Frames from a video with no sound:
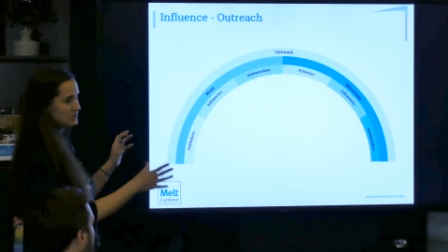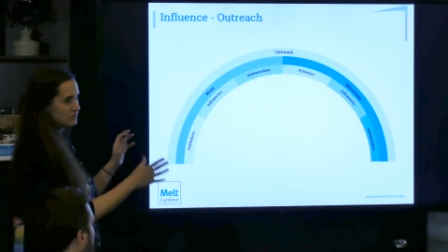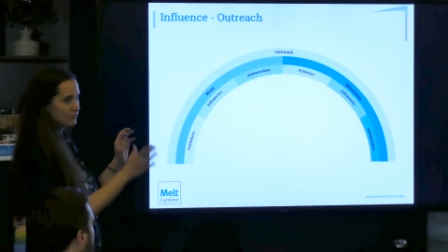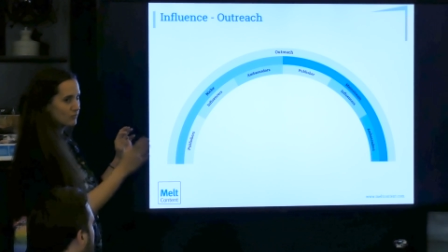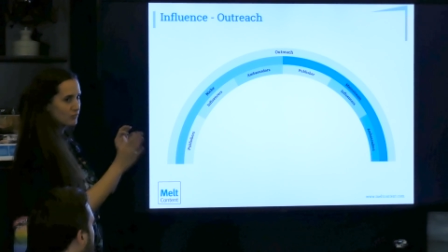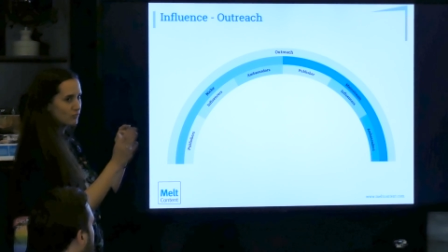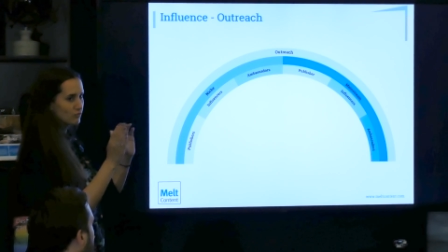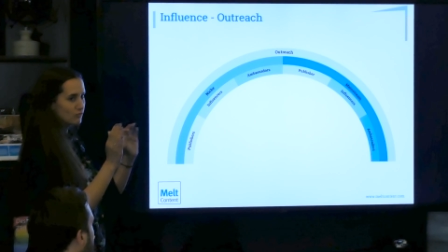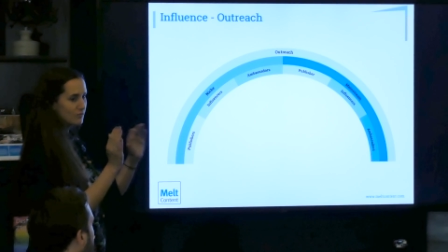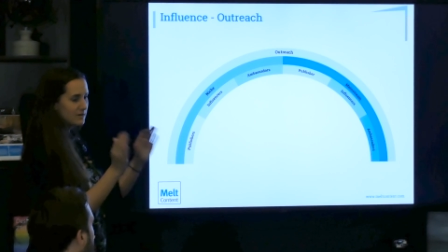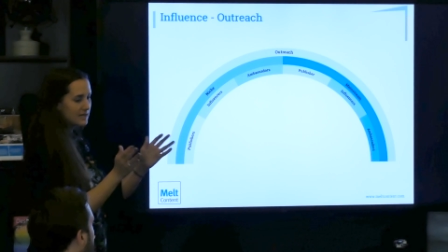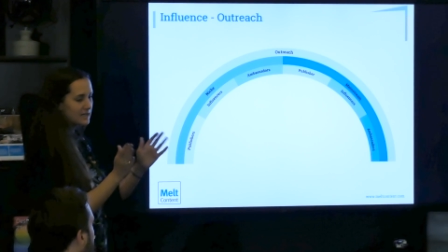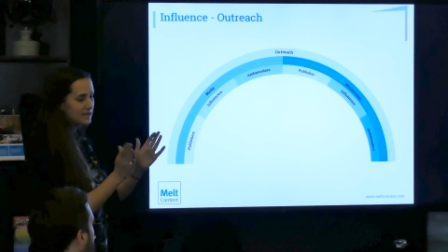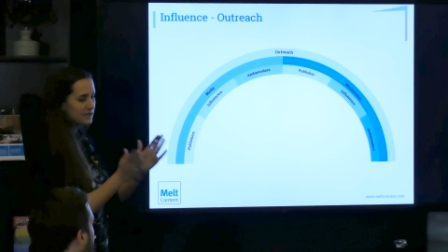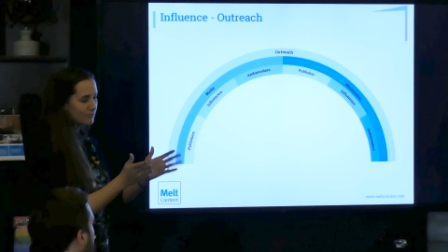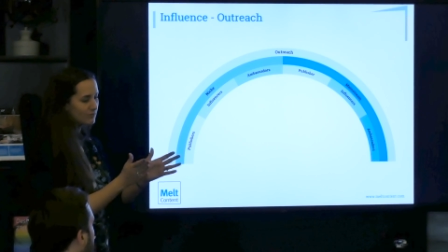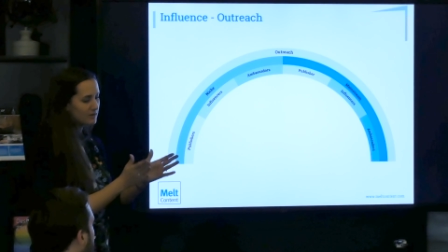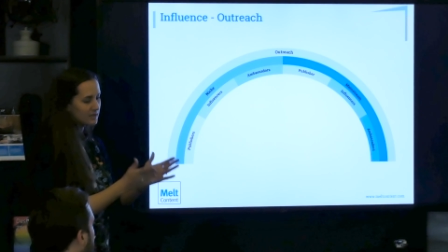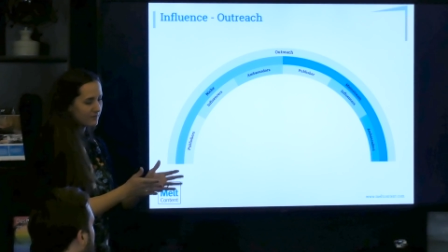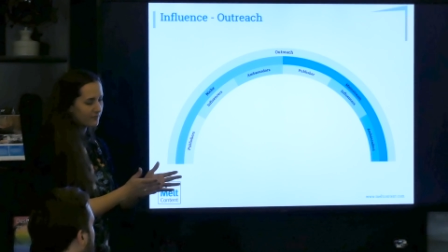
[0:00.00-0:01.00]
is
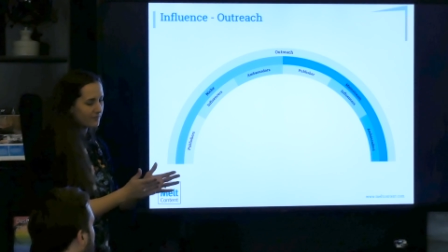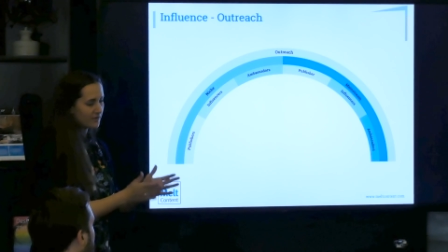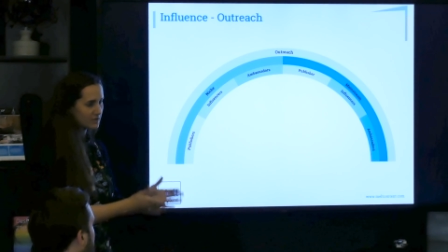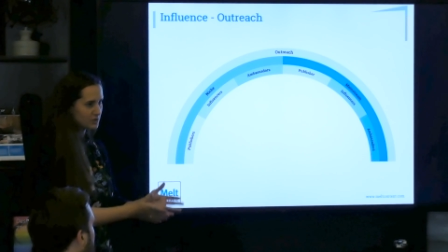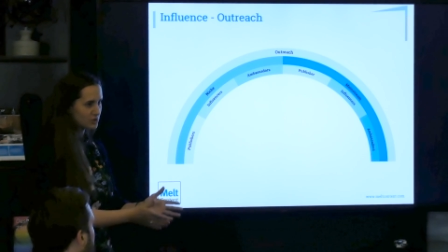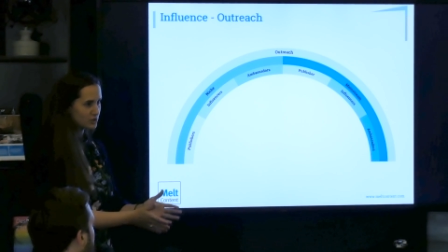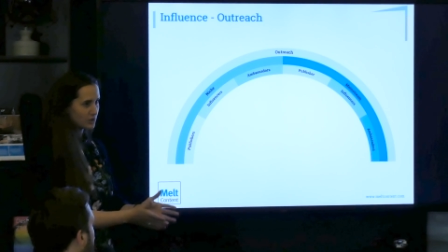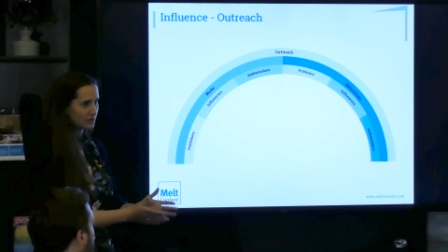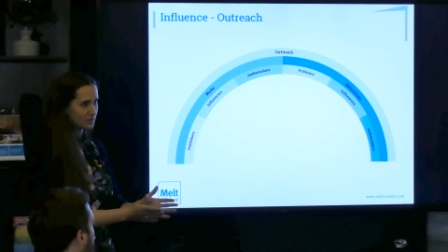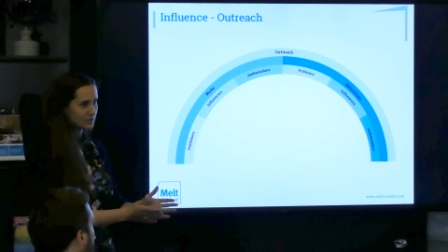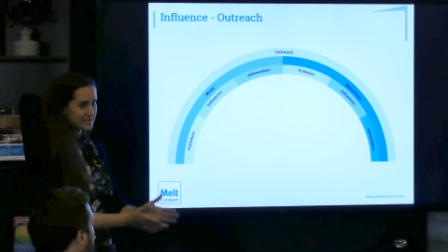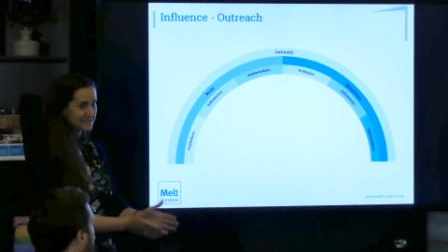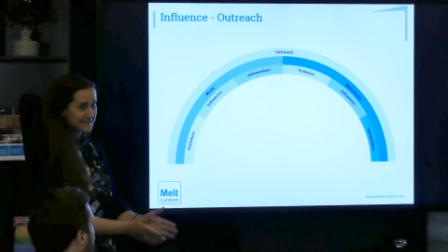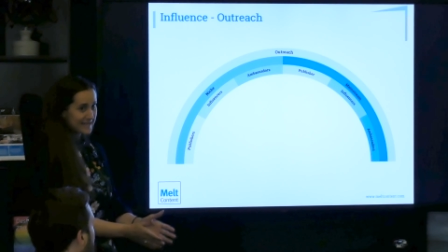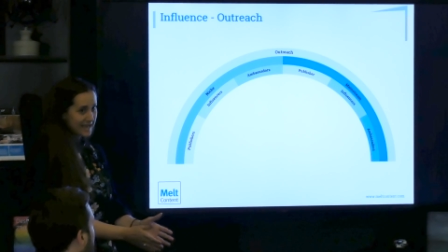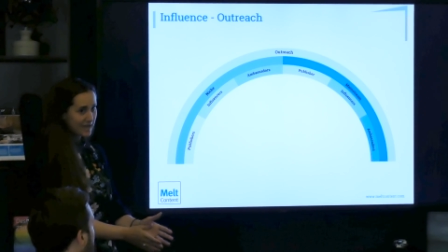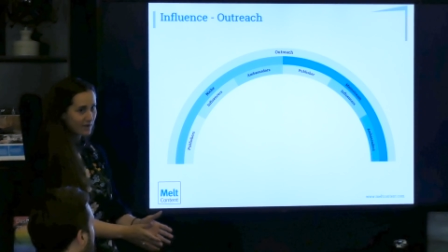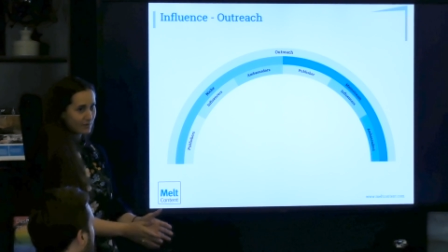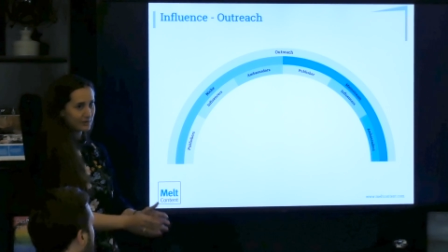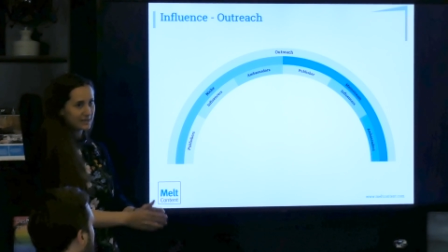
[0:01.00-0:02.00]
really, really fine-tuned
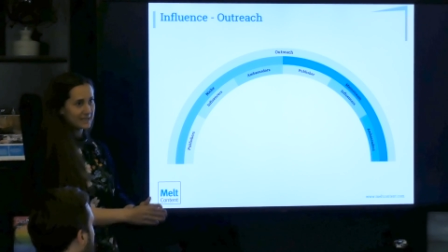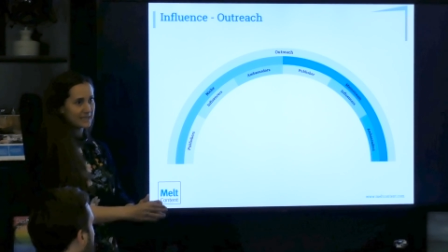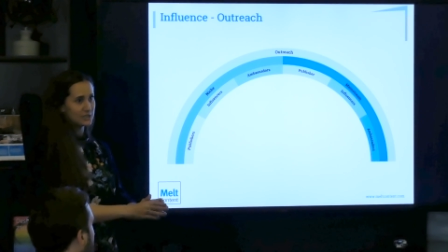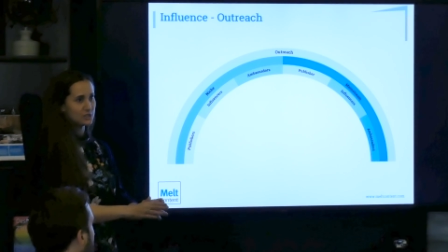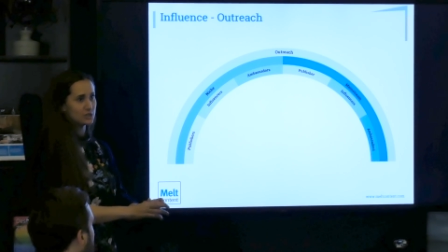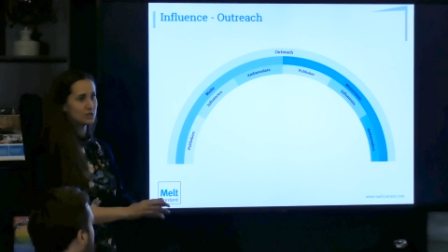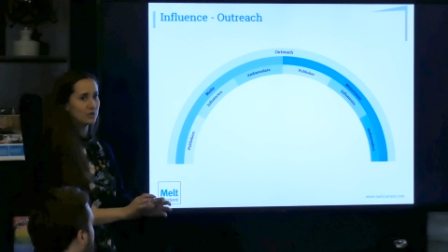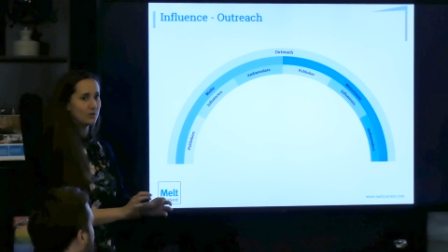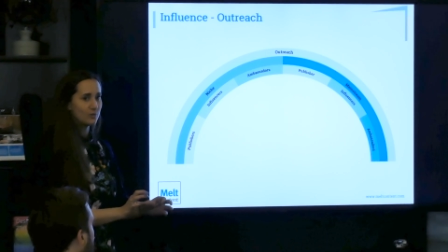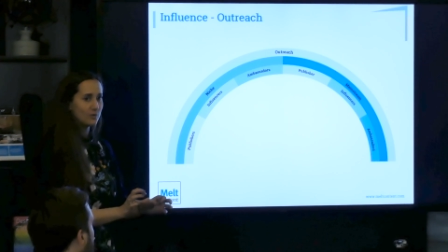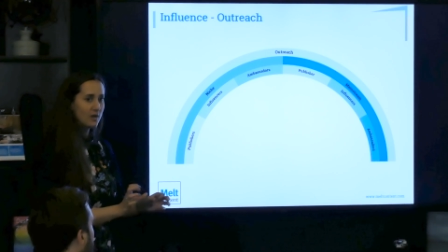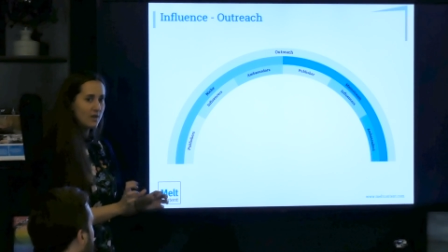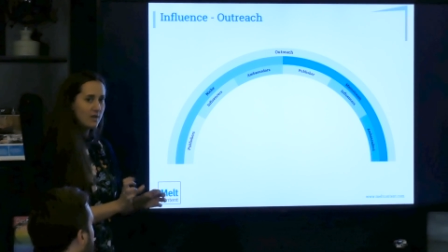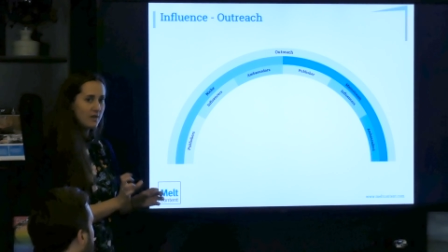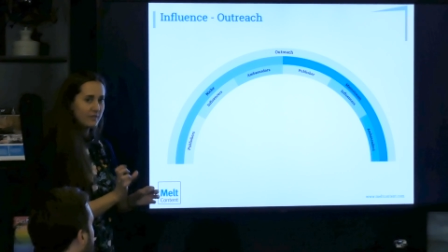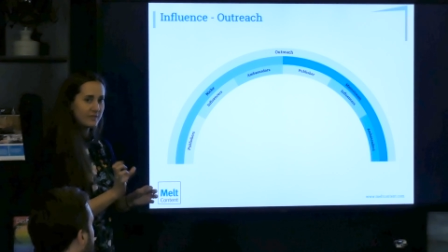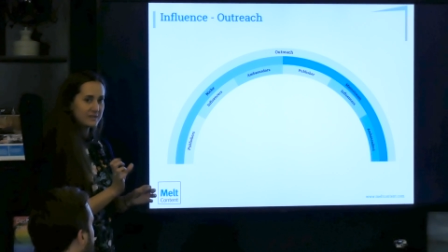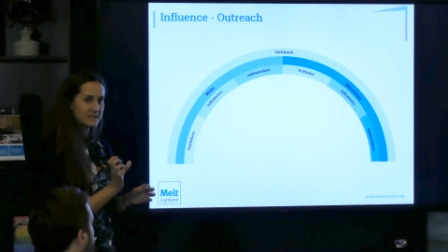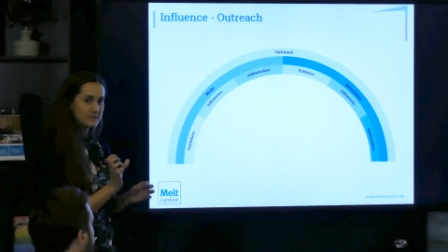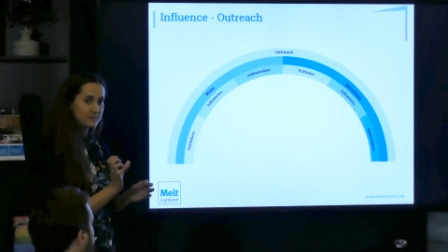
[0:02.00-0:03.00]
down into
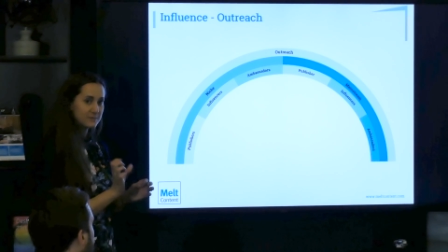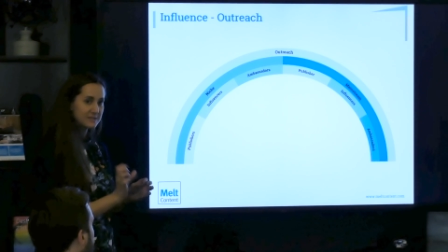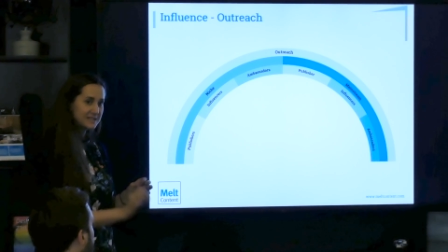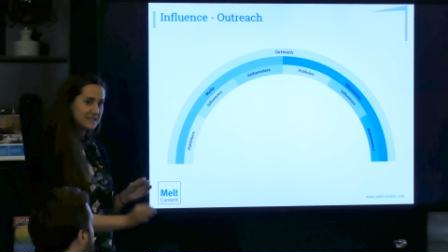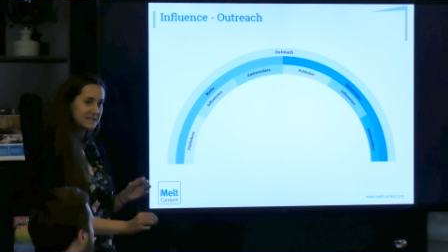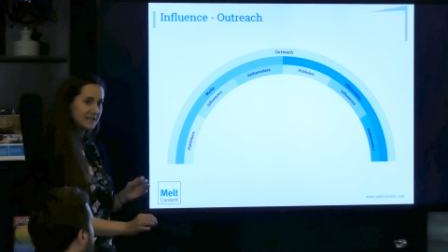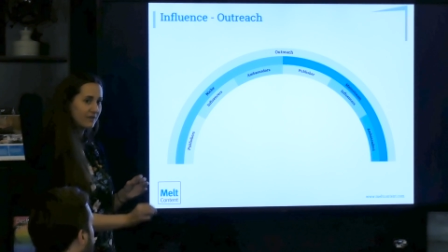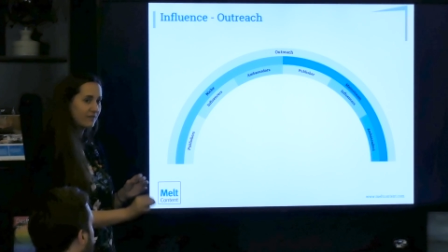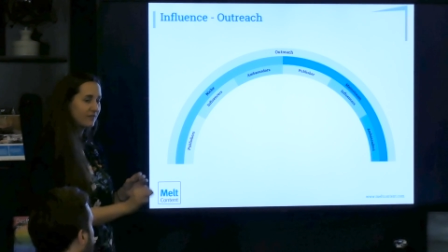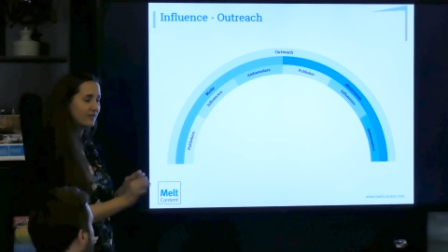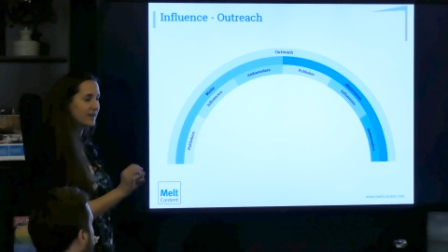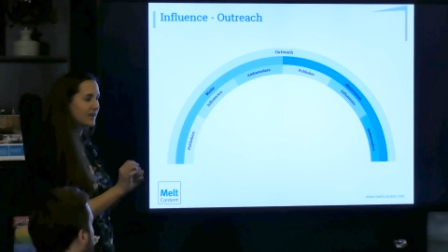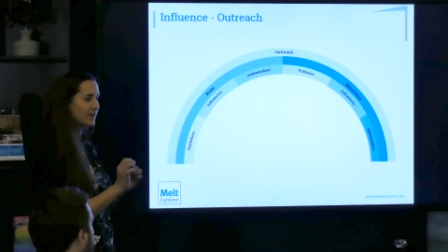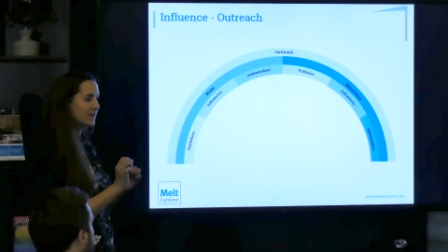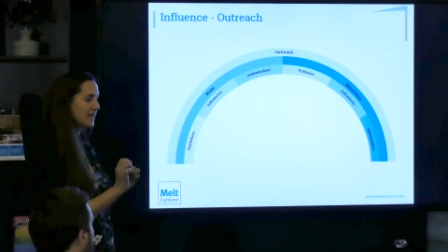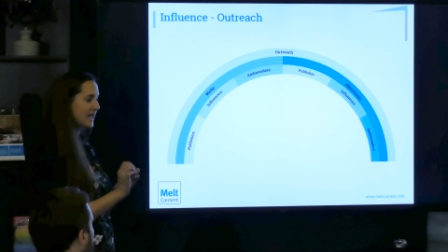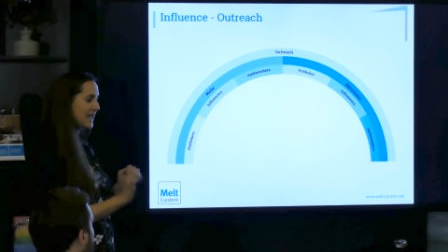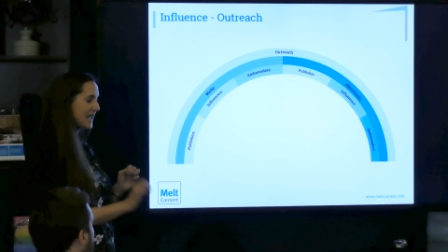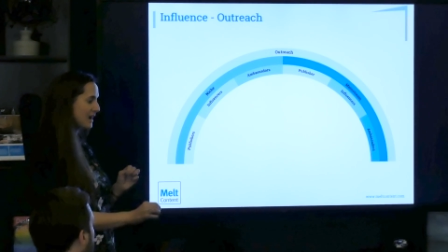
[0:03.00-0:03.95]
the specific